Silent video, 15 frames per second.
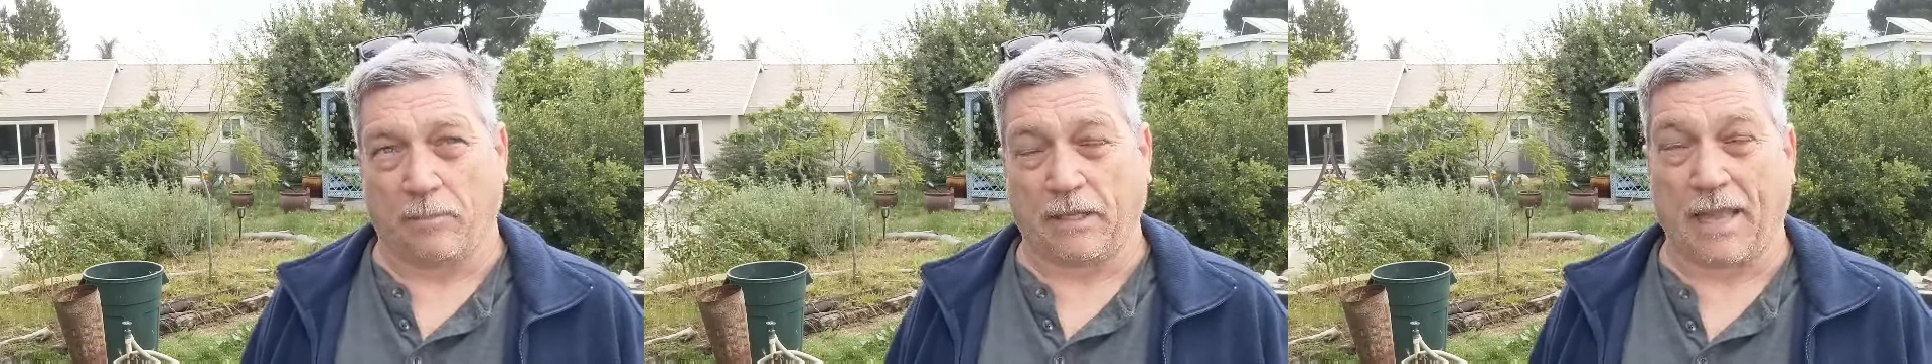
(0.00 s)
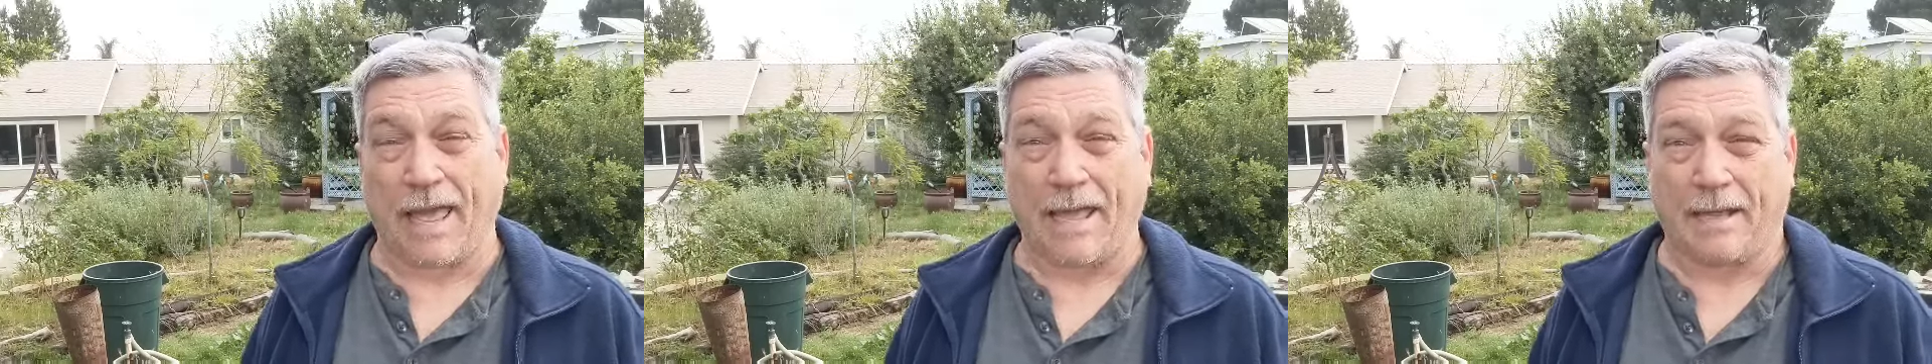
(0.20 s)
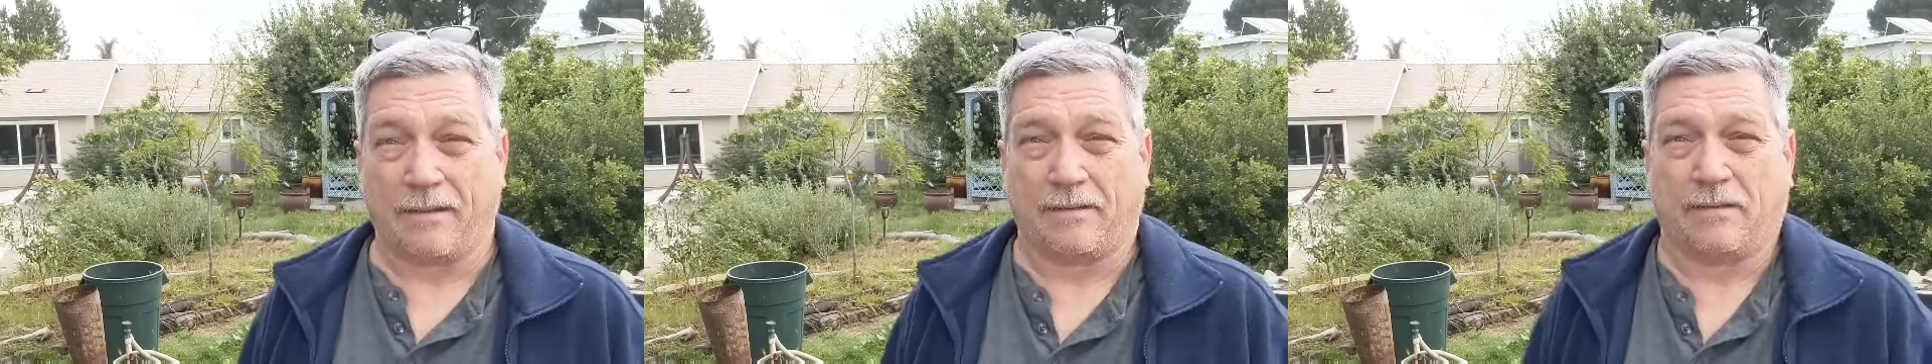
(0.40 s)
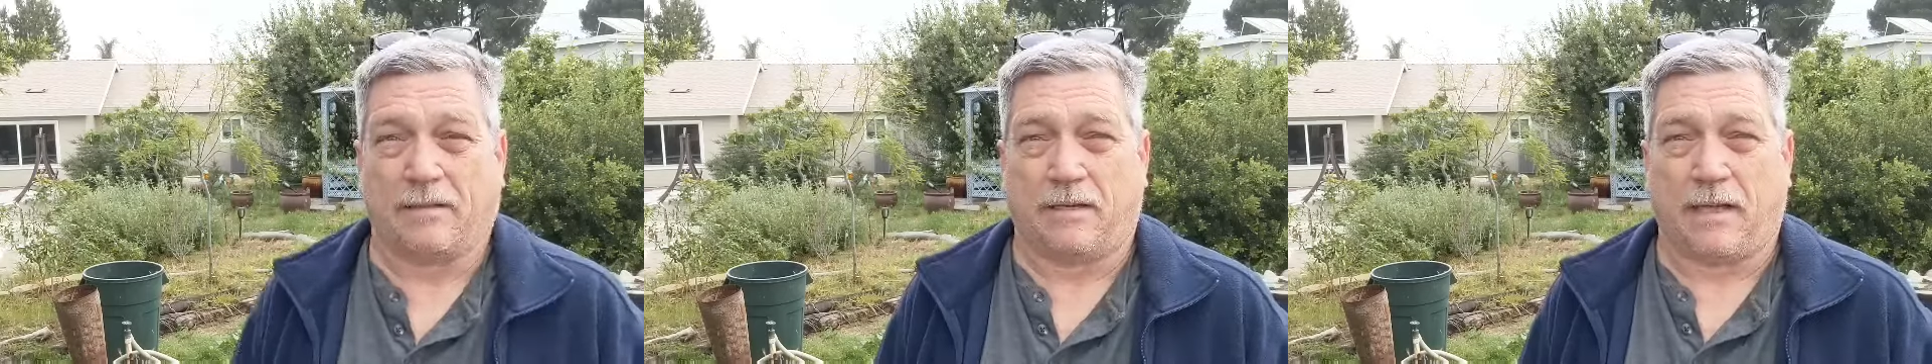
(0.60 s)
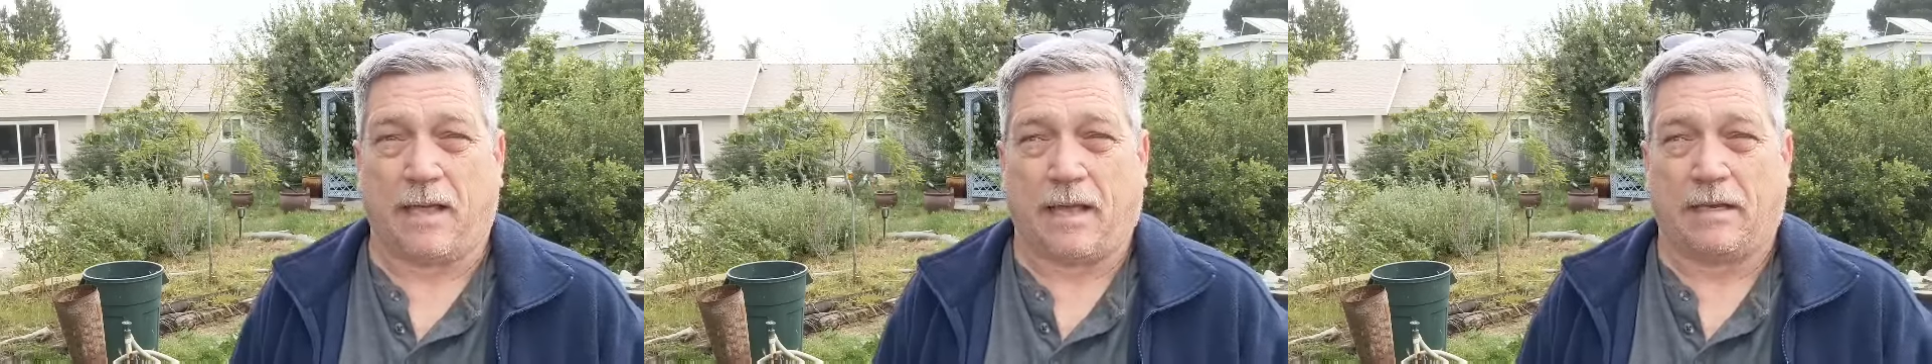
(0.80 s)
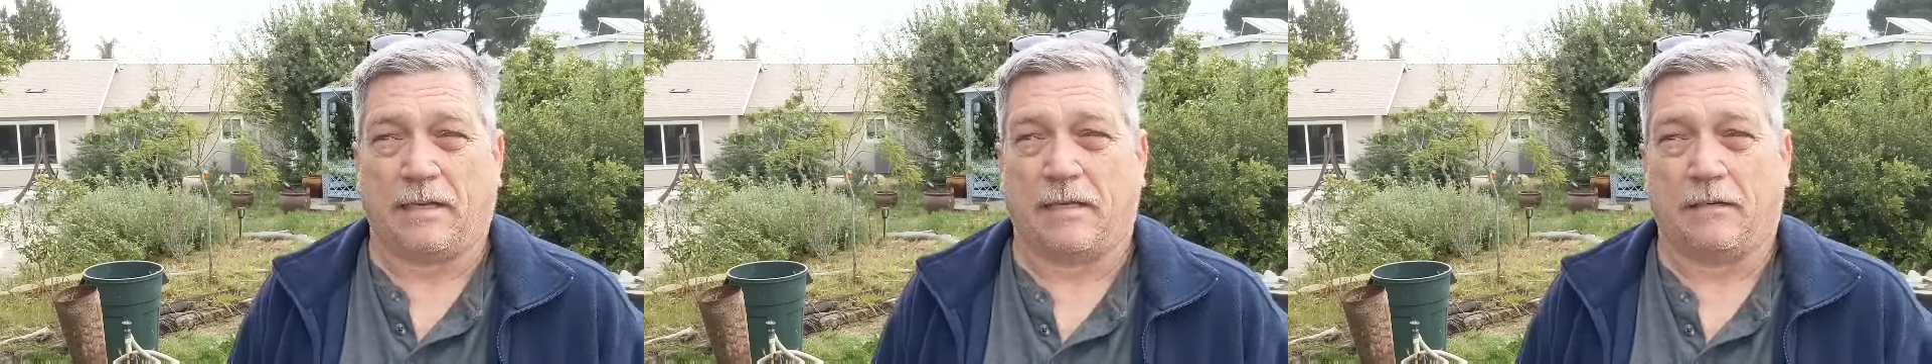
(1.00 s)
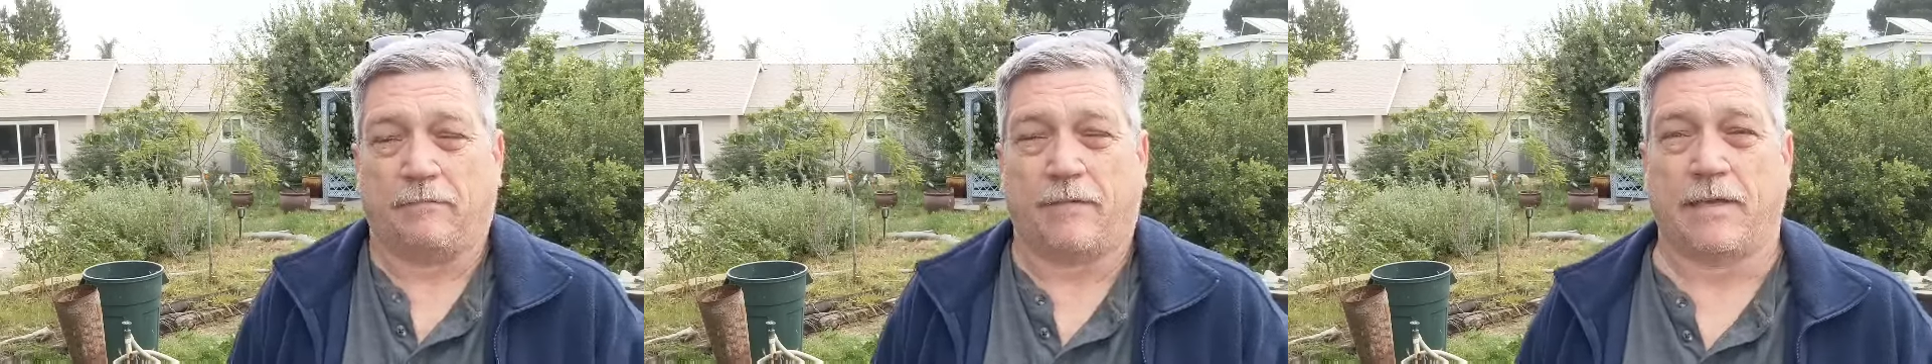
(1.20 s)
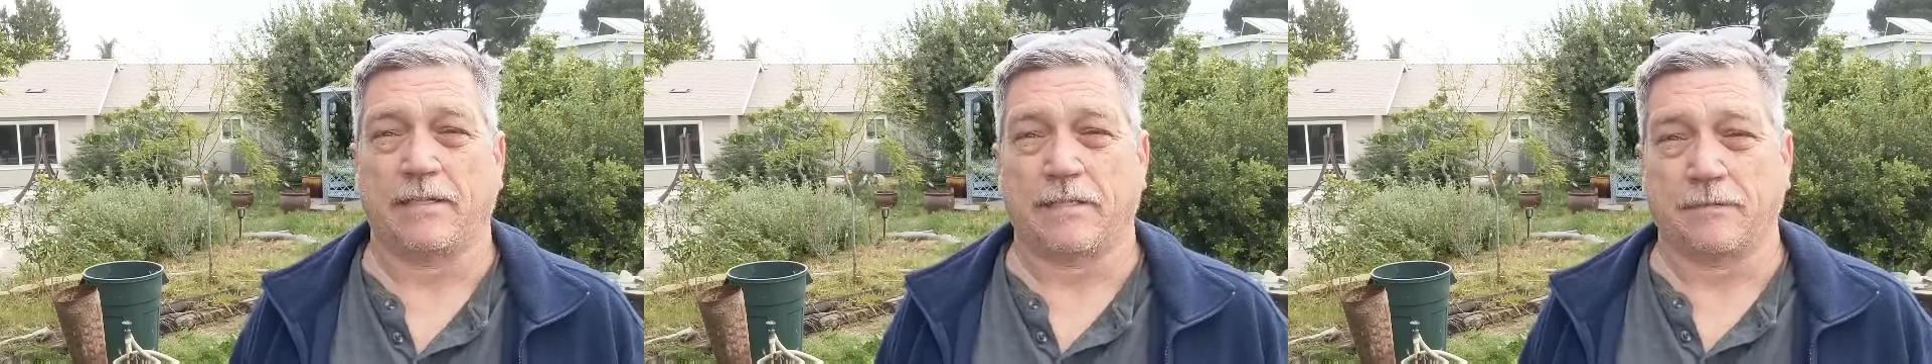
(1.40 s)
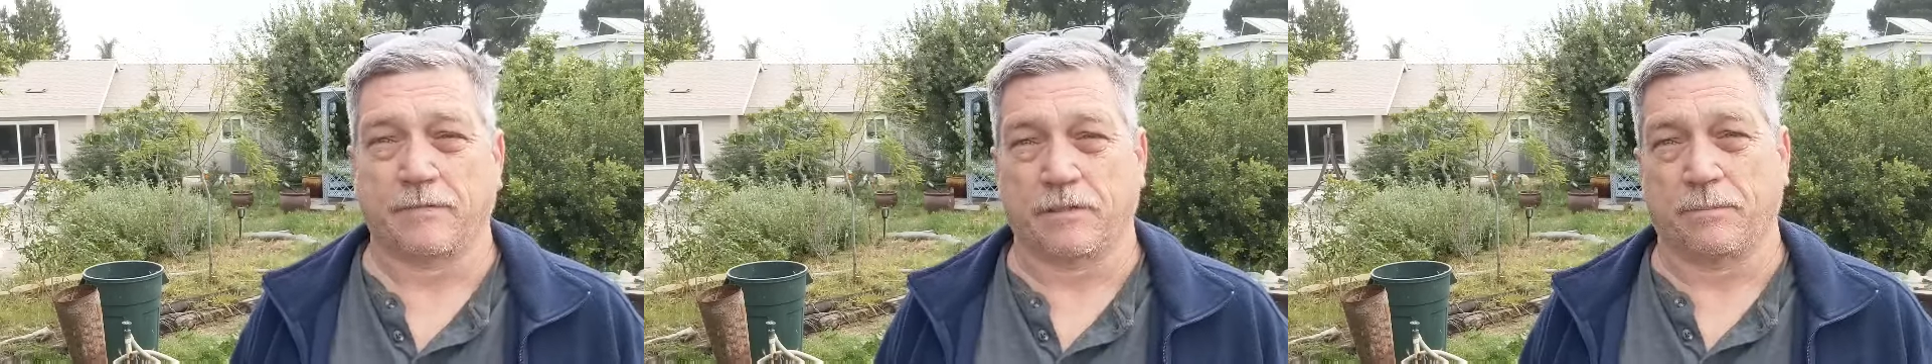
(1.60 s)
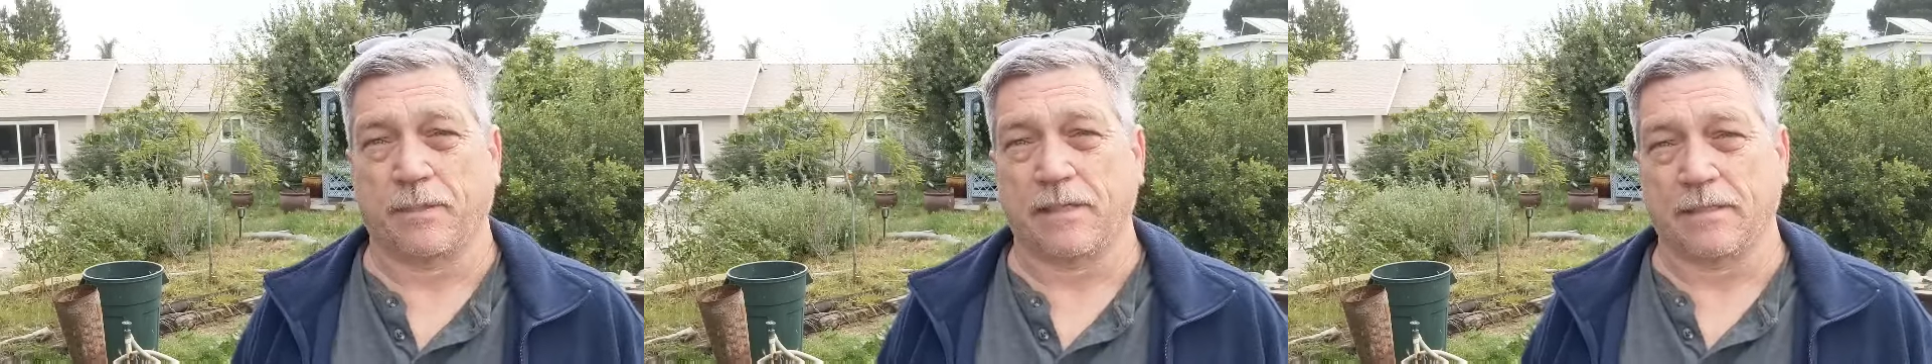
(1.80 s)
plant any
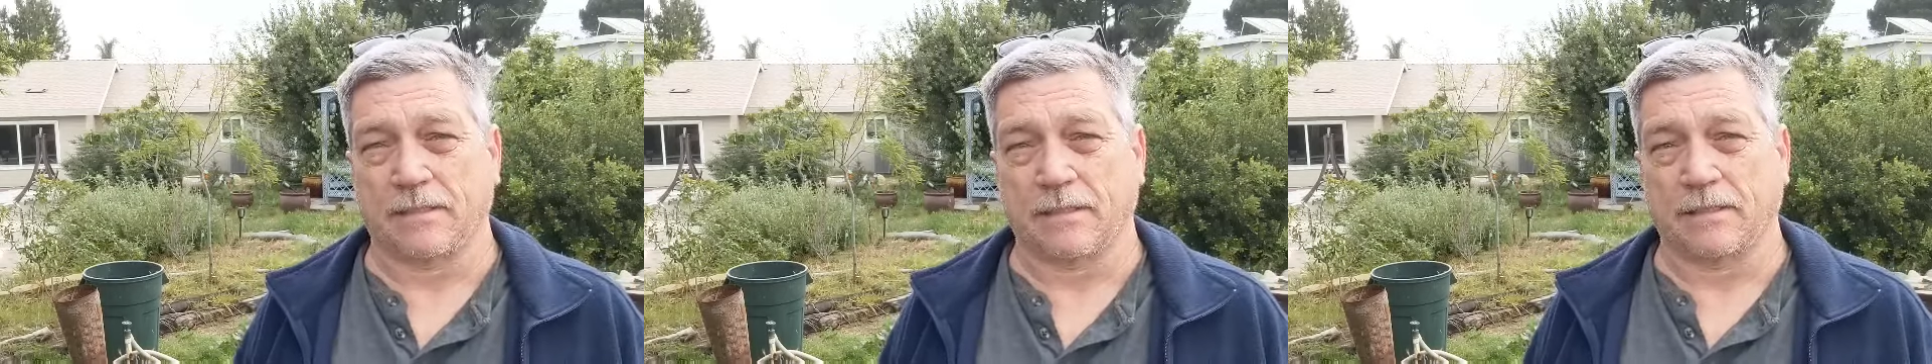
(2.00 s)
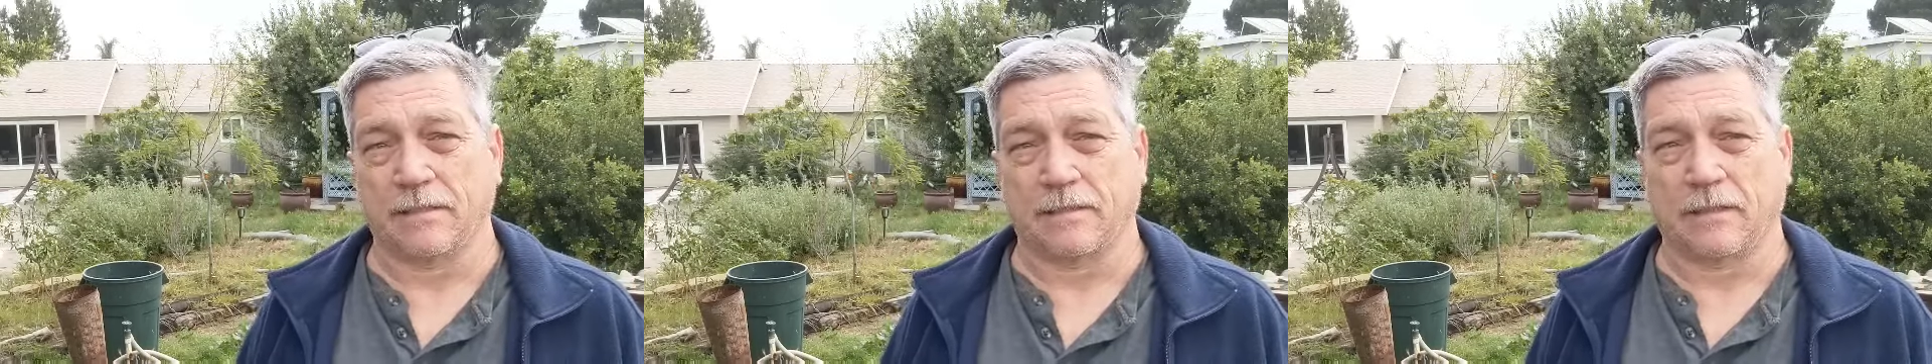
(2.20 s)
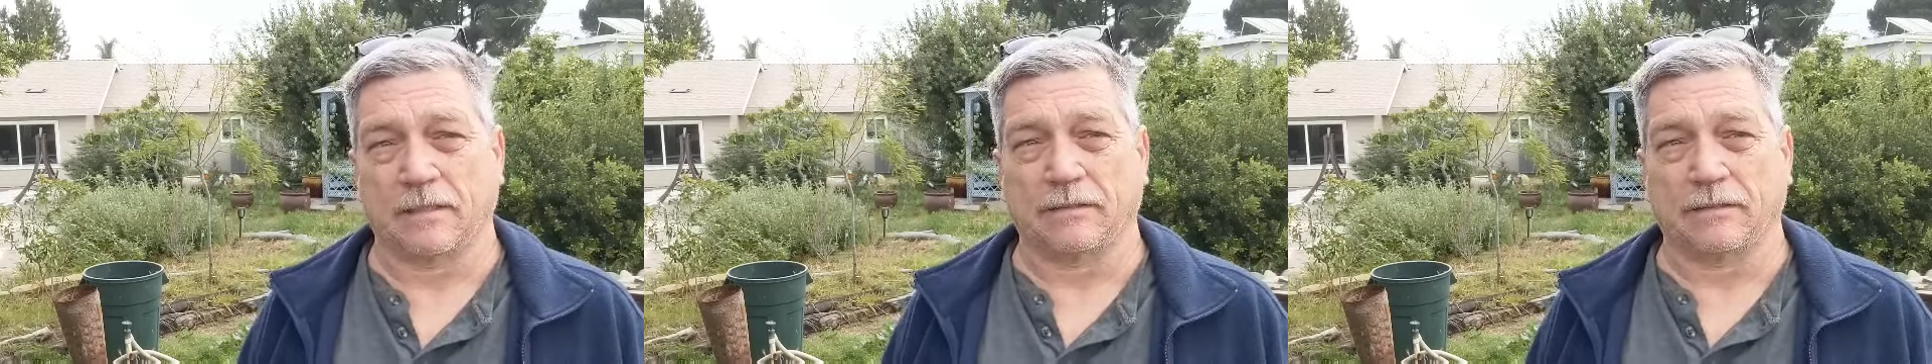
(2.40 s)
invasive species.